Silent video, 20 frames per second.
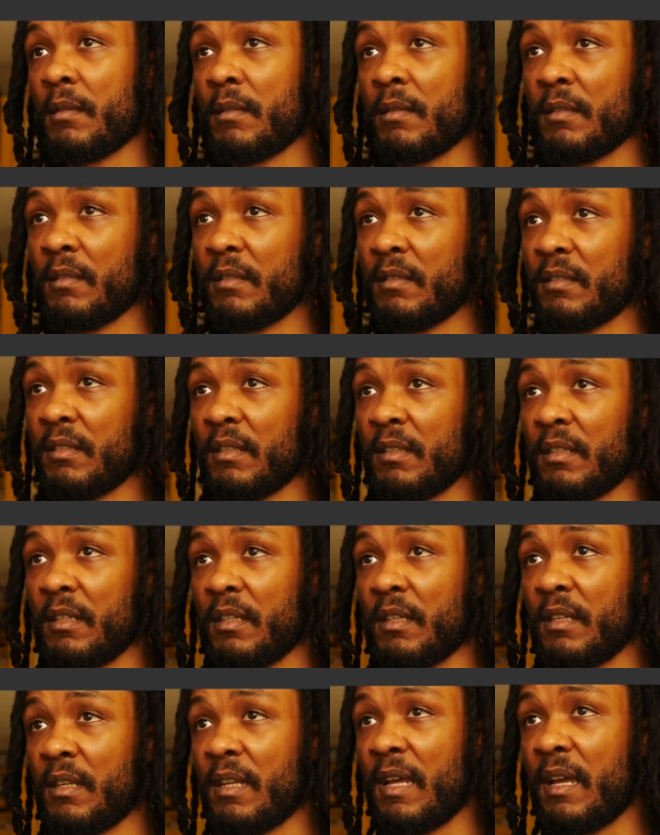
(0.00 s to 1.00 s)
Send
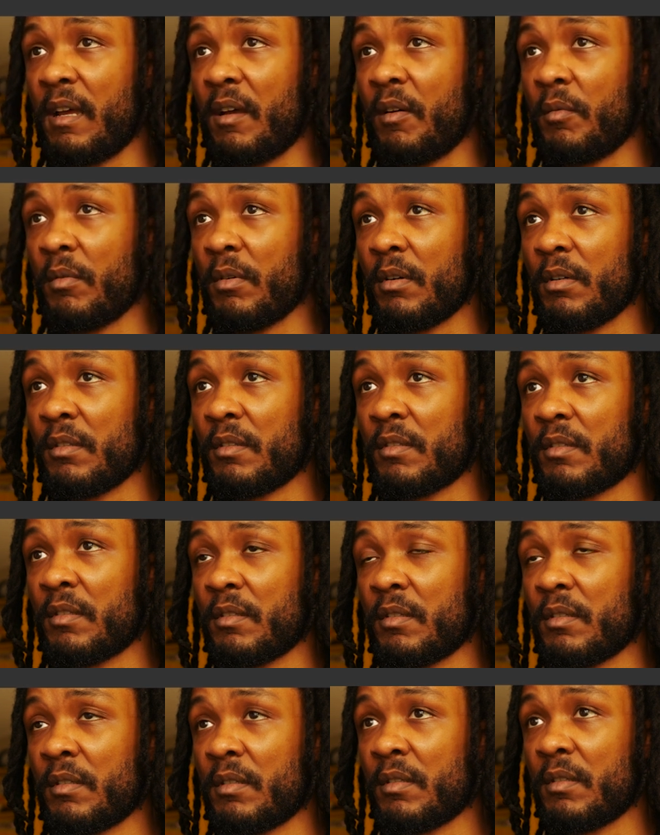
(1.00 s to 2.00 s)
it downwards
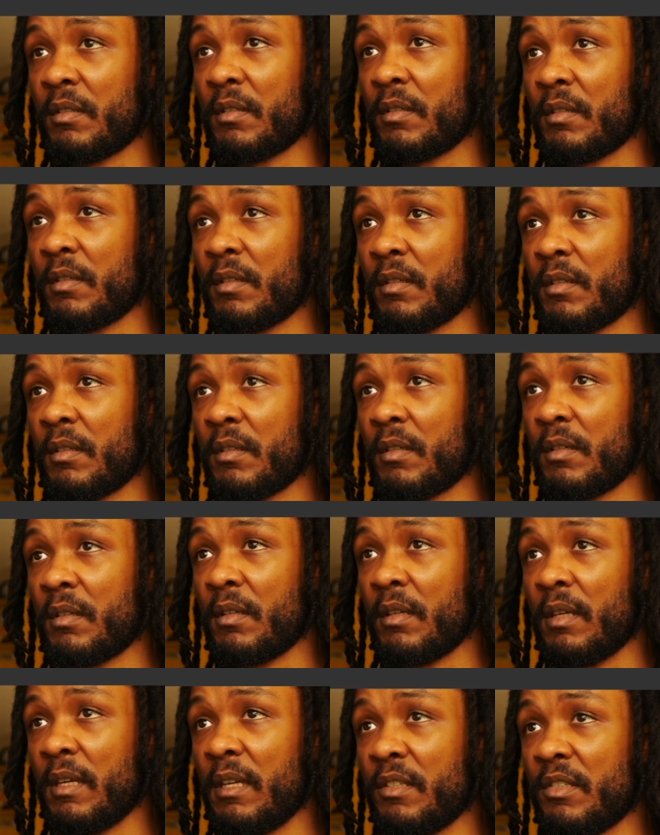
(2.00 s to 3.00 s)

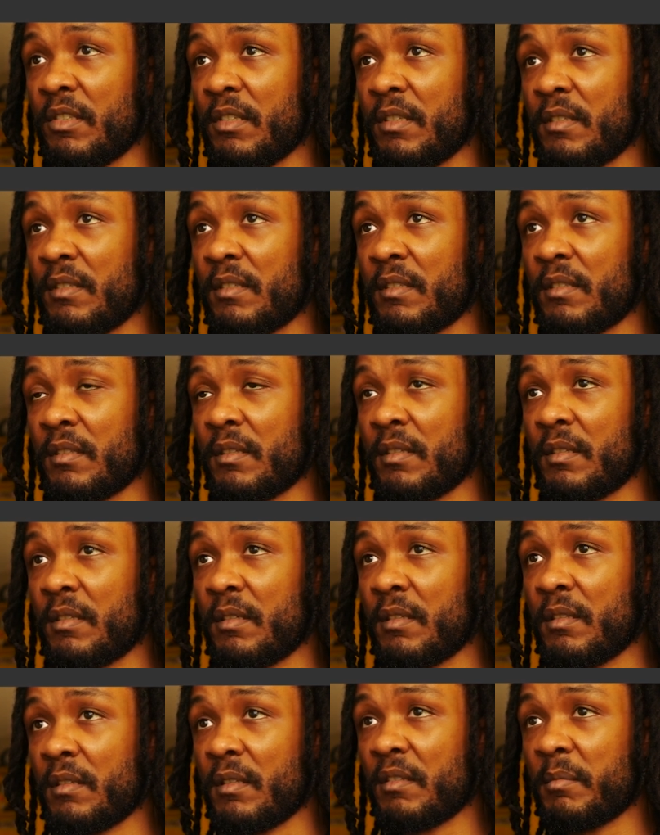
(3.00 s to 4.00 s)
and just
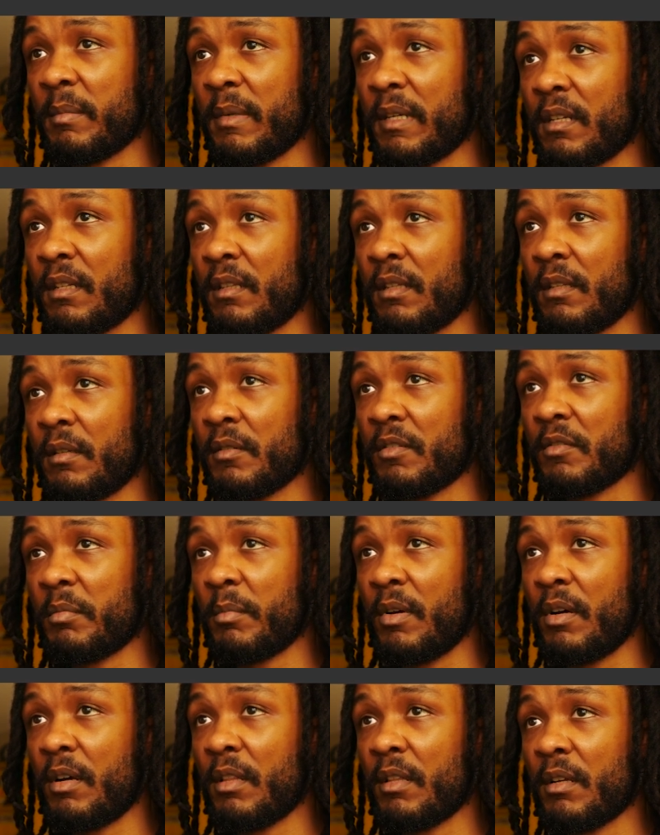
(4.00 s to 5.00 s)
let's make it a little smaller.